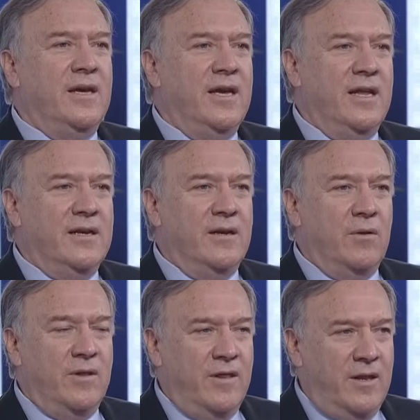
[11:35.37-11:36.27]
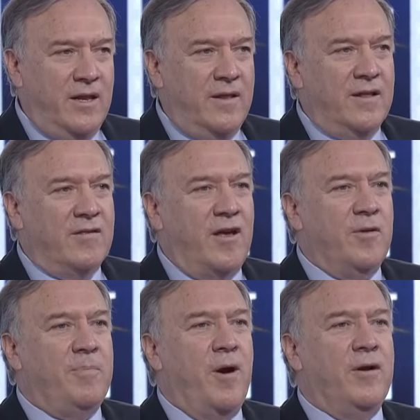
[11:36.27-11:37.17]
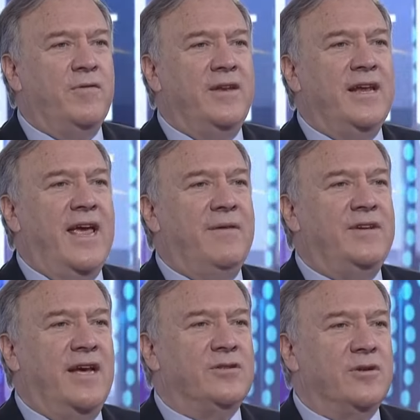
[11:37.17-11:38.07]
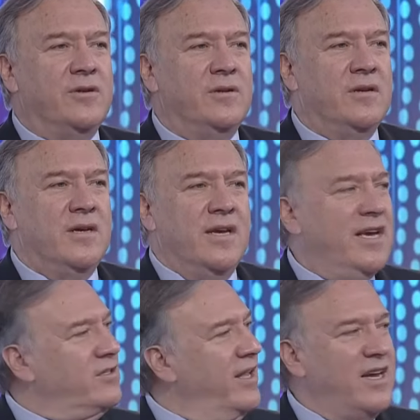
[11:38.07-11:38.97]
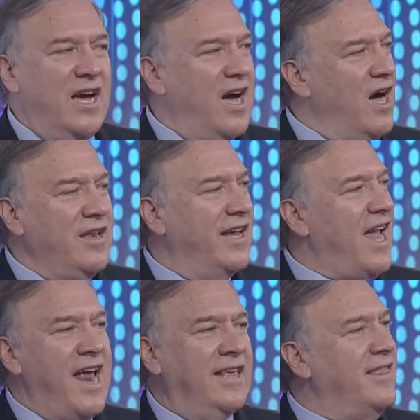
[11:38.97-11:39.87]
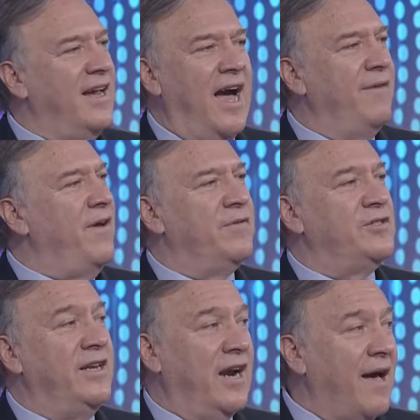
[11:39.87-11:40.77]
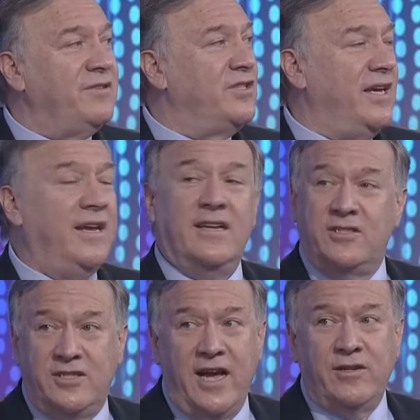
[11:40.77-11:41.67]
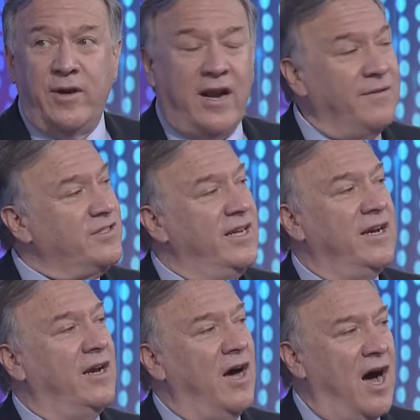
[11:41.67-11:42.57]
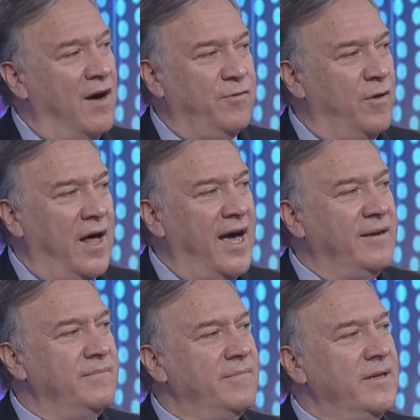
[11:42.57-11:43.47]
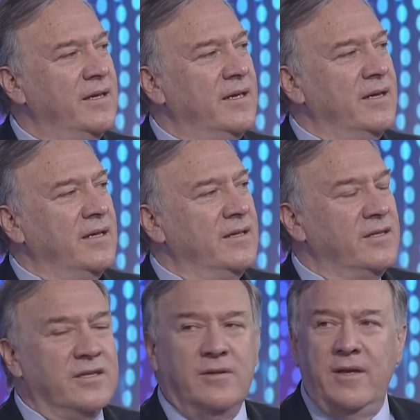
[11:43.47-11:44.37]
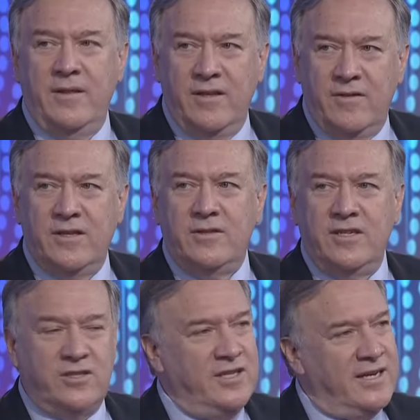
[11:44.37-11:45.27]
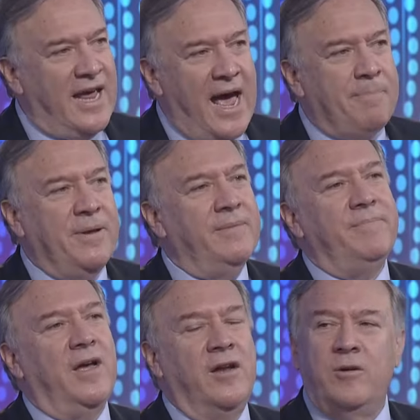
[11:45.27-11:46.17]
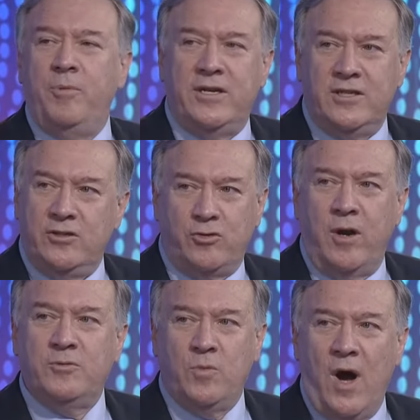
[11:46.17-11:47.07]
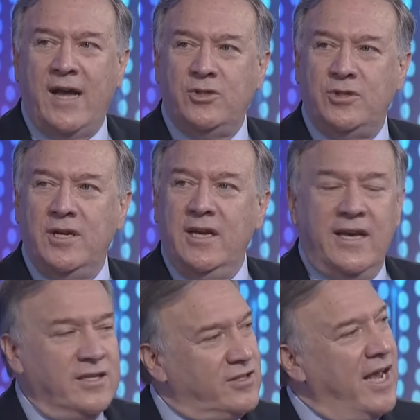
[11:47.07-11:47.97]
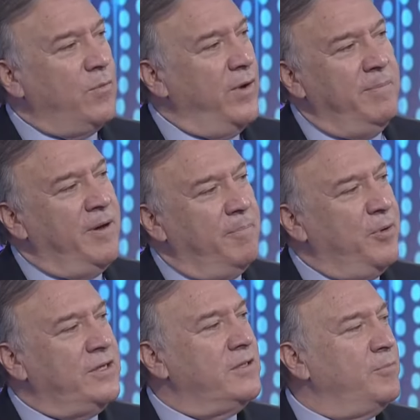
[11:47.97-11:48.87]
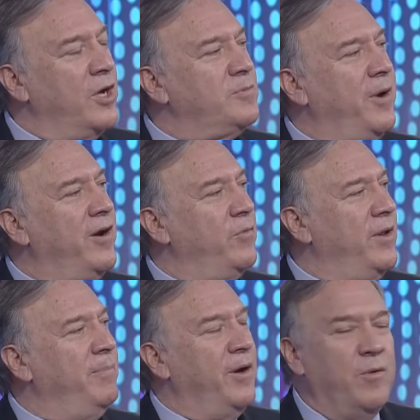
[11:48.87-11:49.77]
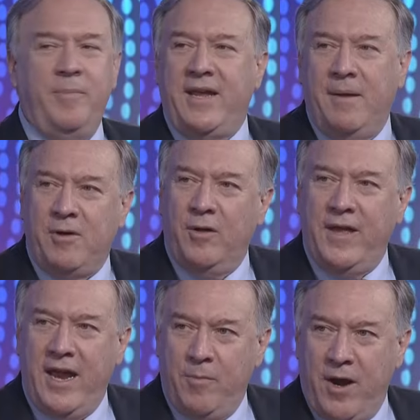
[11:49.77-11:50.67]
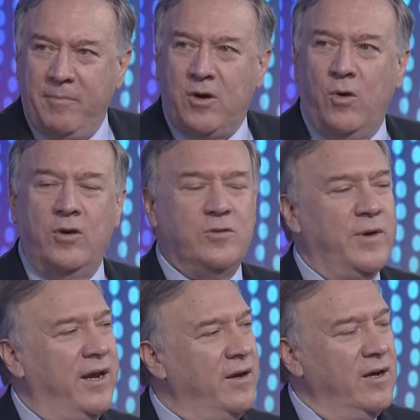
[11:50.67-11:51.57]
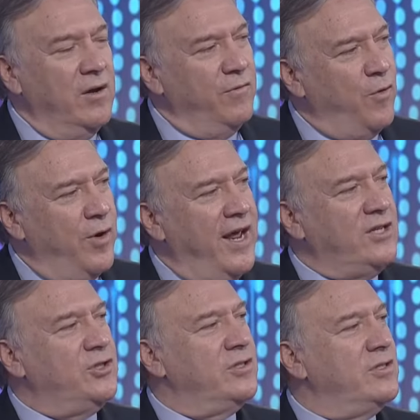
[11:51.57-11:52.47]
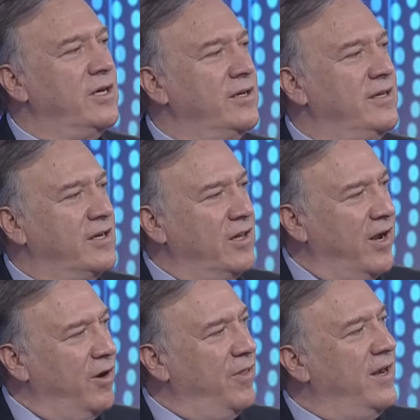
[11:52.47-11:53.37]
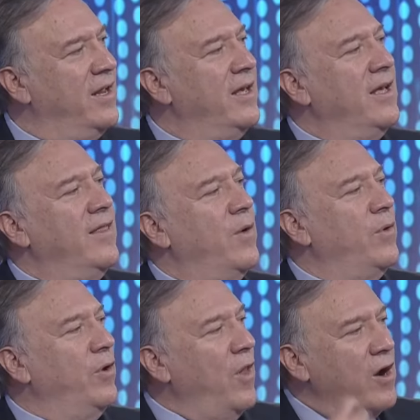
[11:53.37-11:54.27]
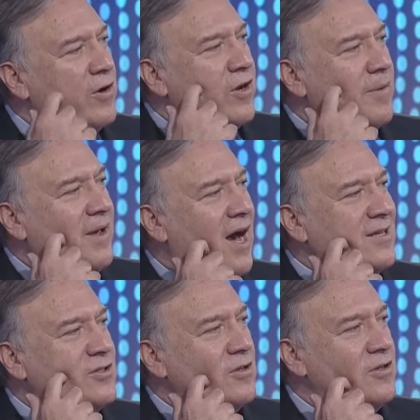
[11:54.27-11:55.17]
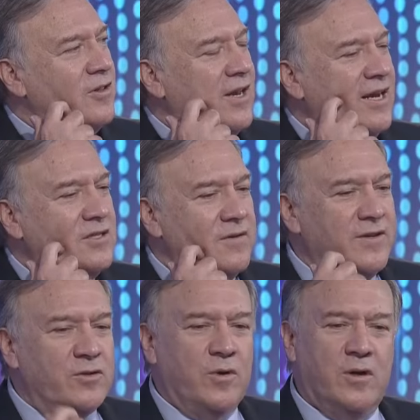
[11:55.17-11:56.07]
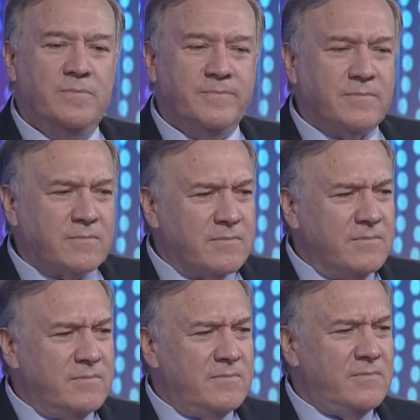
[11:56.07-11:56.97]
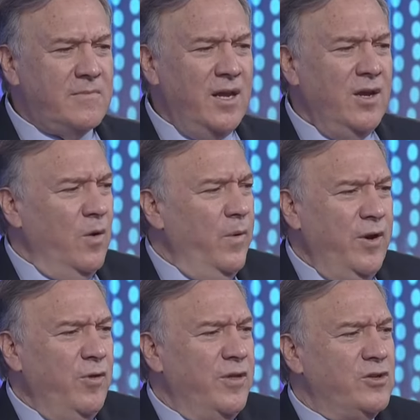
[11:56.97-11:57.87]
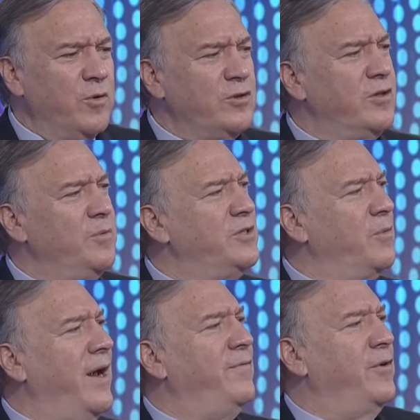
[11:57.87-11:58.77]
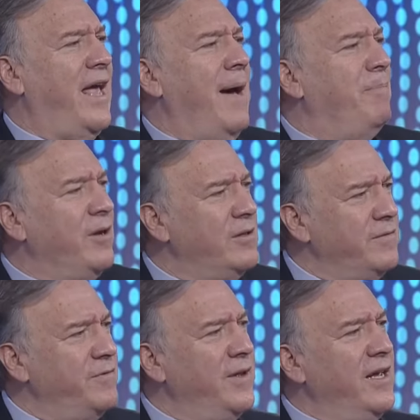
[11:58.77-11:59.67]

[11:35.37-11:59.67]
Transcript: in, in the southern part of the Negev Desert is like unlike anything I've ever seen. And I've seen, as C I A director, I've seen an awful lot. This, is, this, this didn't happen under President Trump's watch. Instead, we built peace and prosperity. We built what became called the Abraham Accords. We had four nations declare that they were no longer going to be hostile to the nation of Israel. We knew that Jerusalem was the rightful capital of